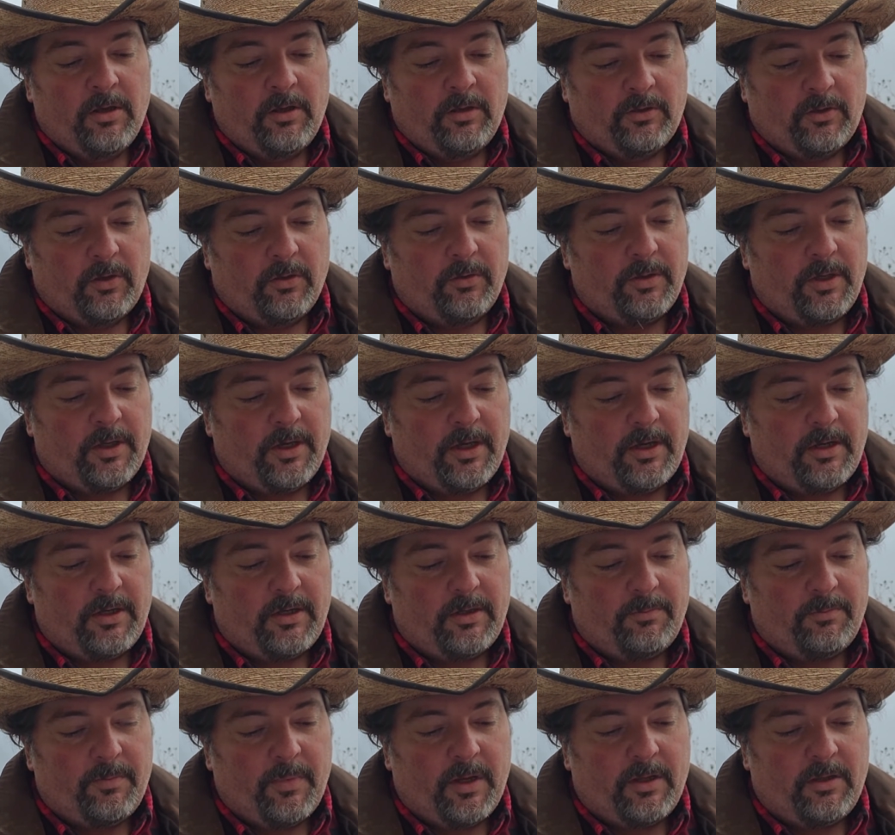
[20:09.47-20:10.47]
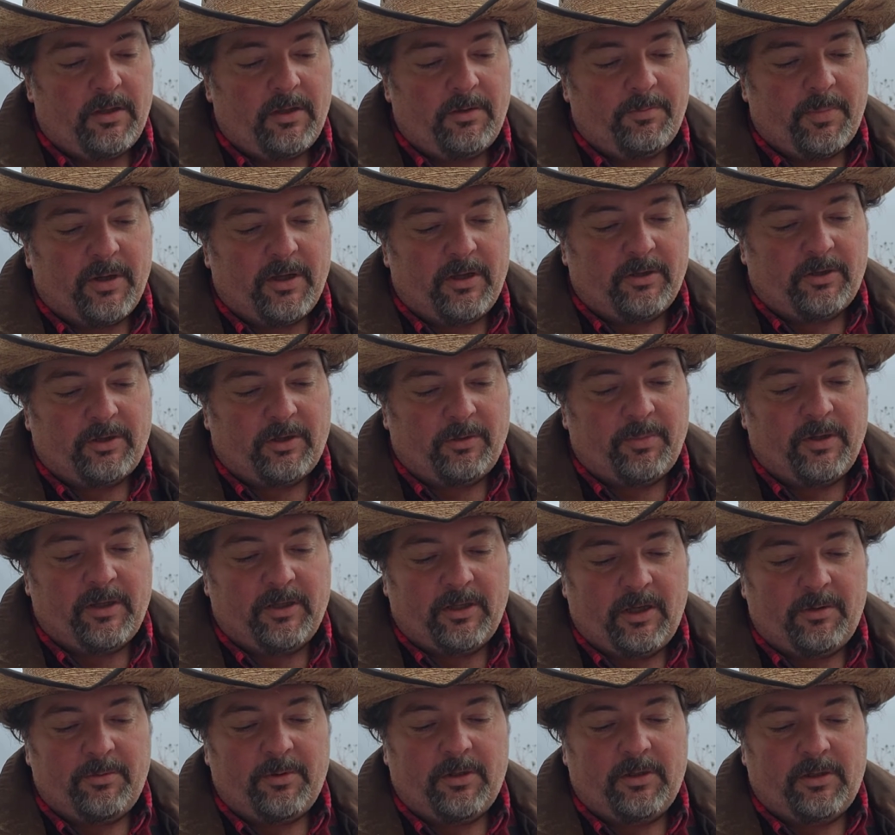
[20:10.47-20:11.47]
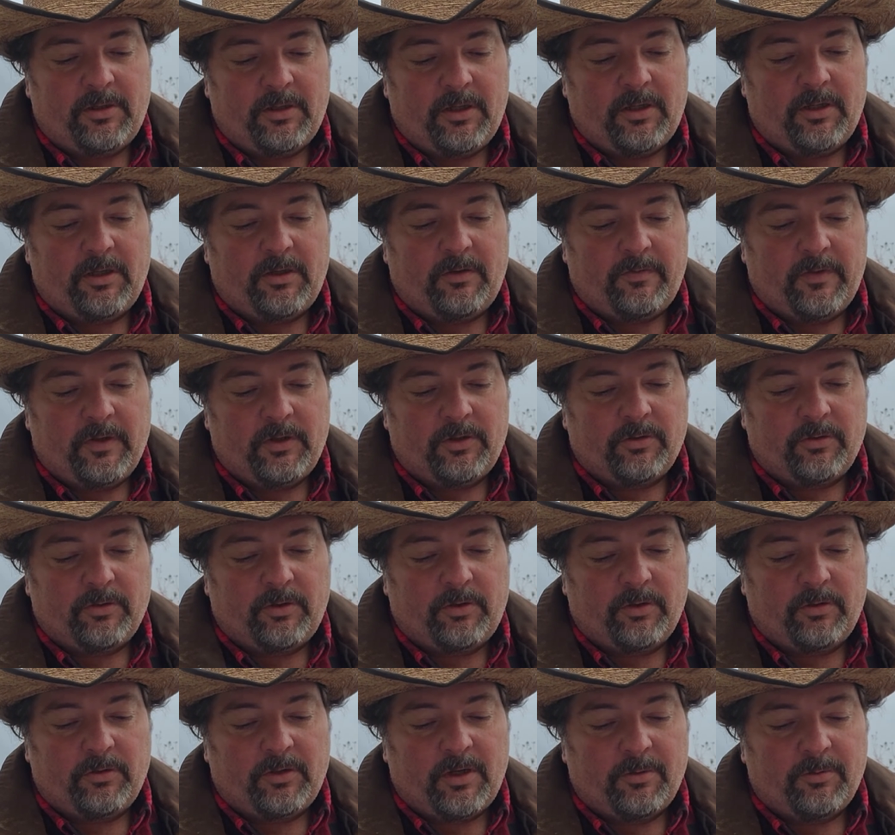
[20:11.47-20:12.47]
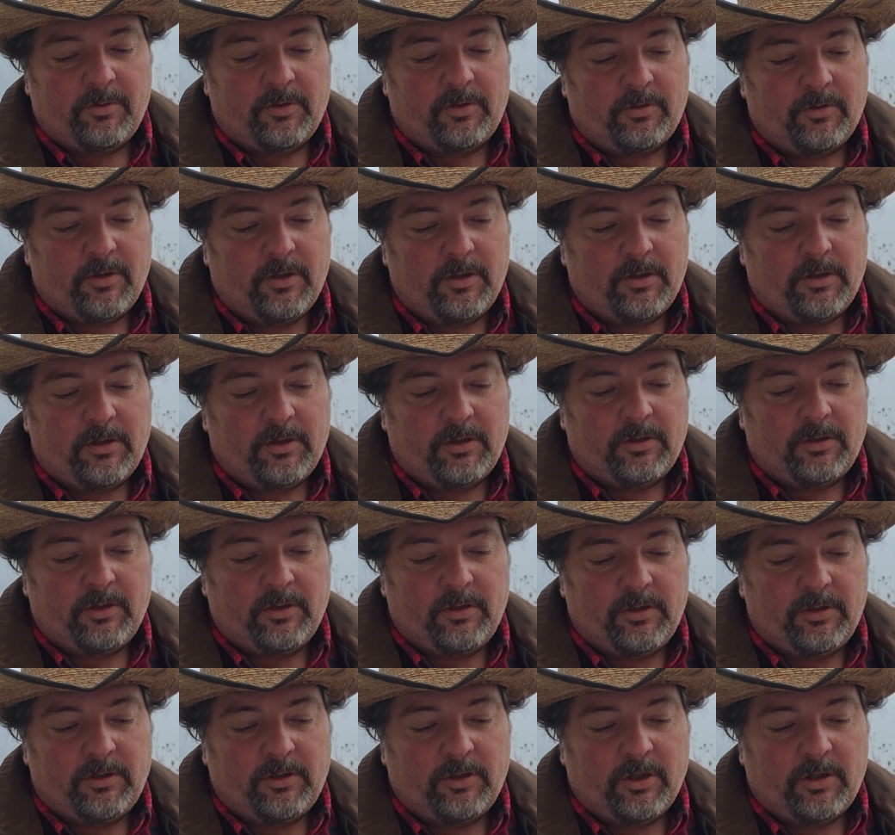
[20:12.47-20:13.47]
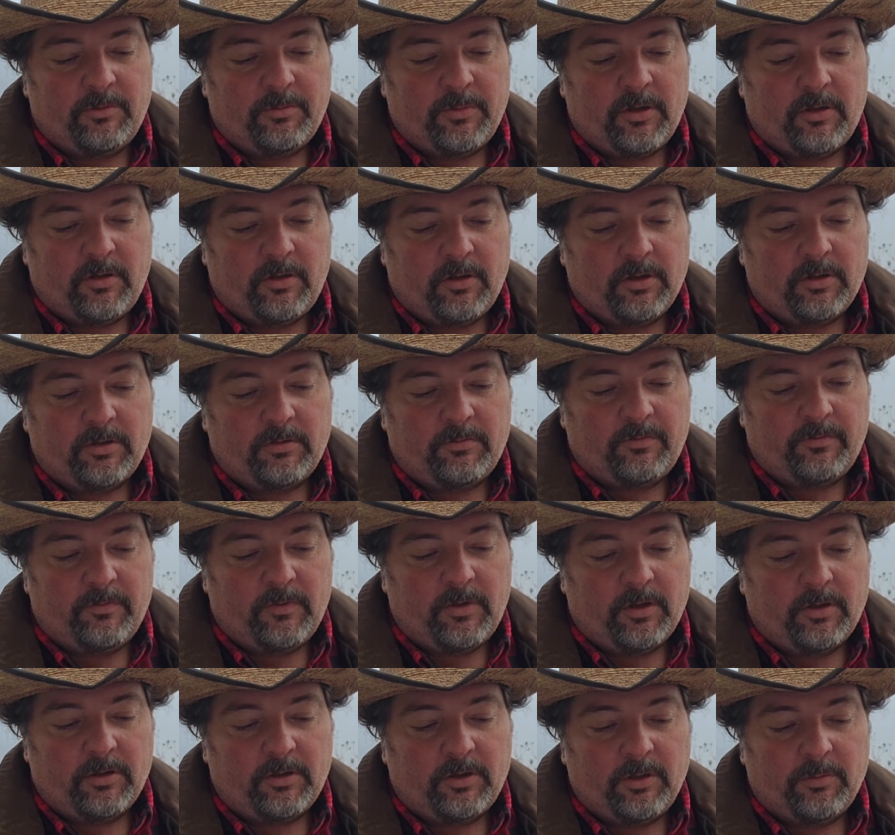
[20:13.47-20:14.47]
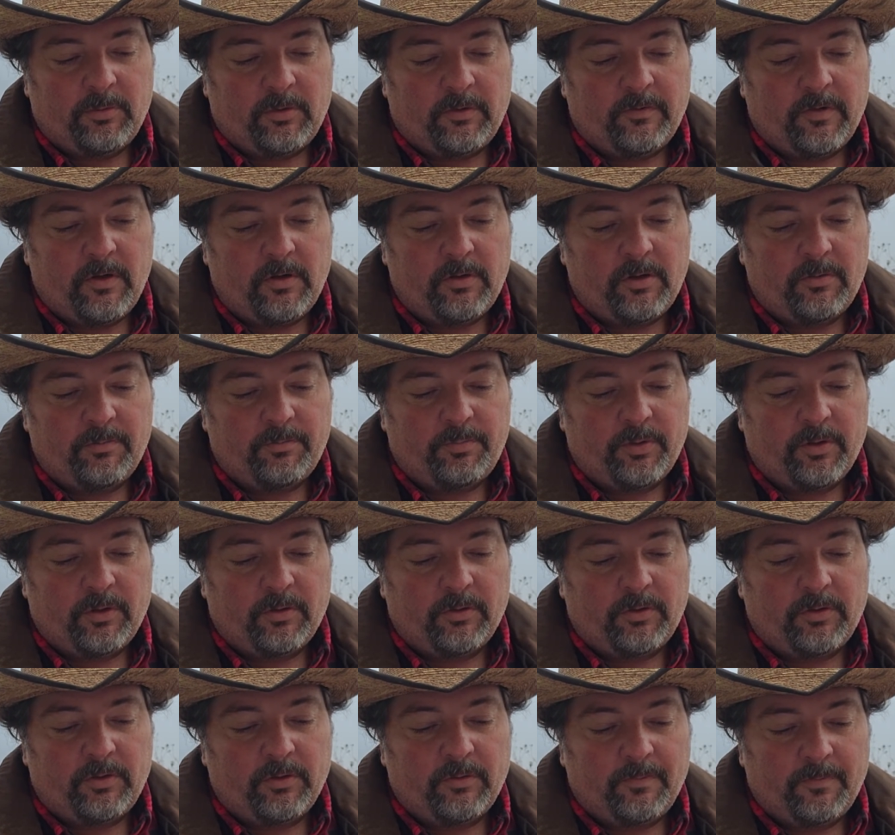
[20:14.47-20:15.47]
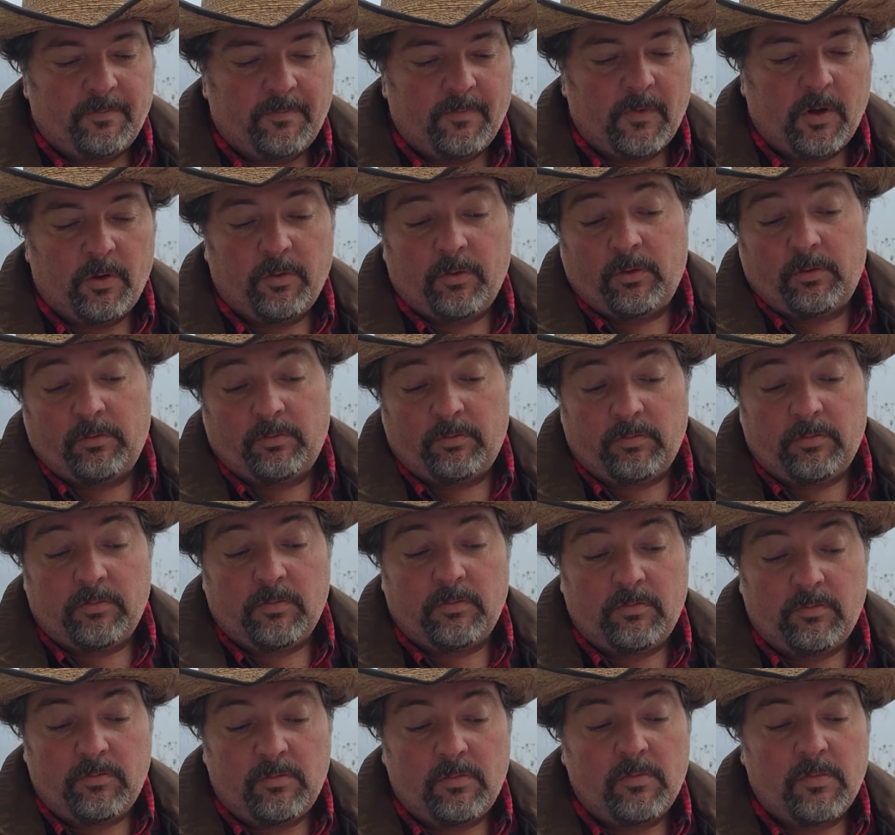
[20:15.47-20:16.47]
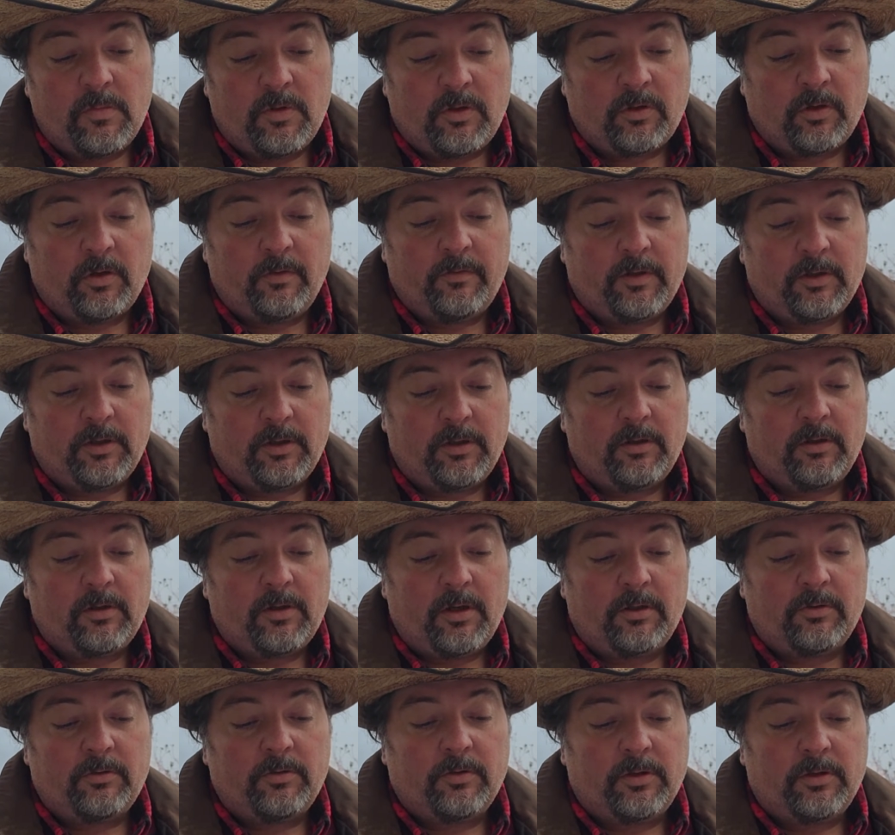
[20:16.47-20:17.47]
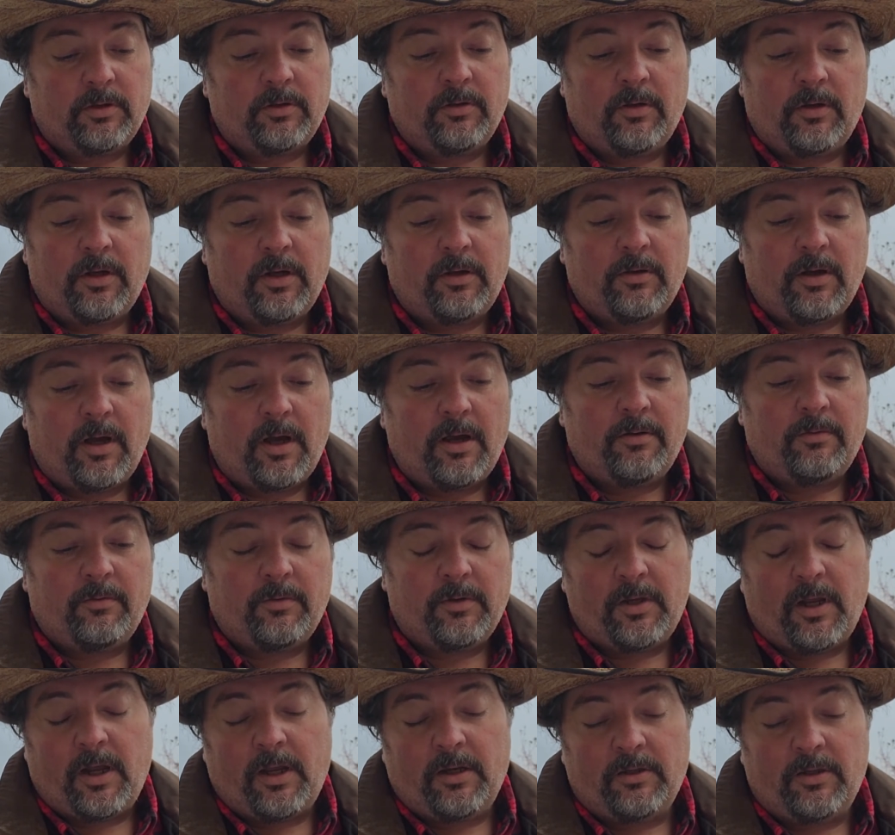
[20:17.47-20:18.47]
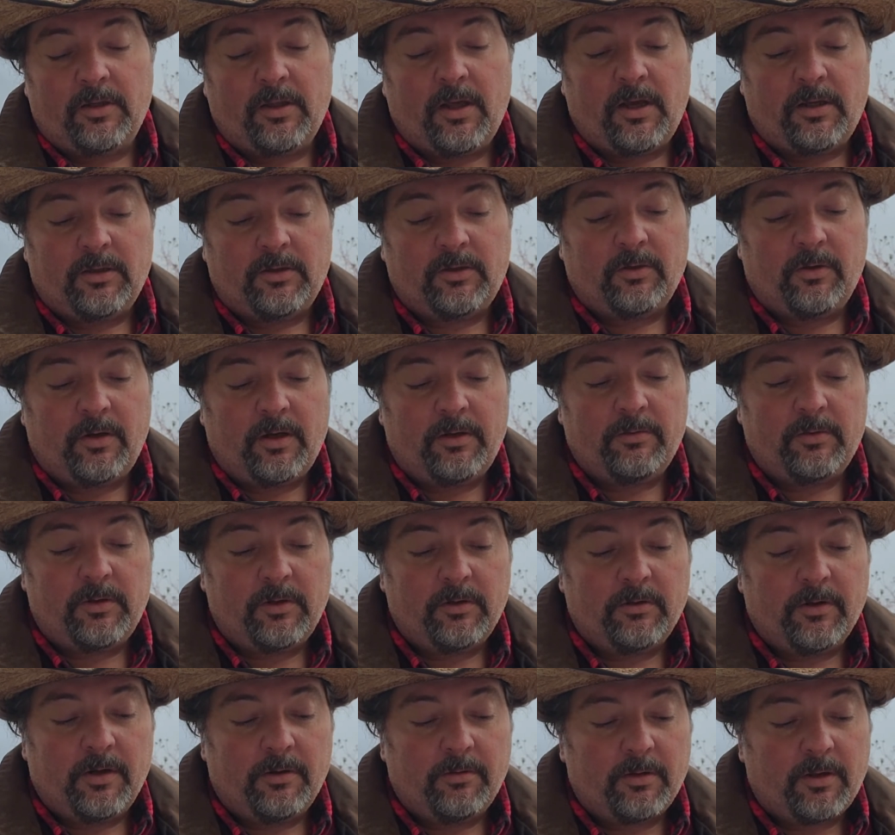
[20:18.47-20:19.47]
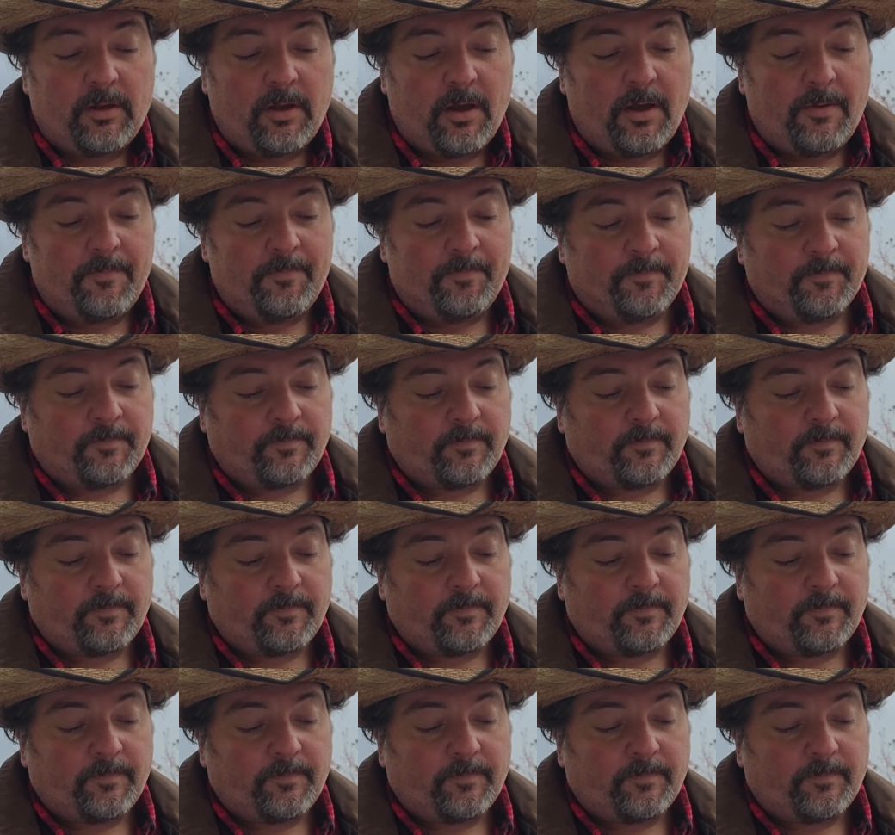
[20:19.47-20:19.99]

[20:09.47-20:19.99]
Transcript: So yeah, mail-in ballots should be limited to individuals who demonstrate that it's a legitimate hardship to vote in person or serving in the country. So I would add to that. So I would agree with that.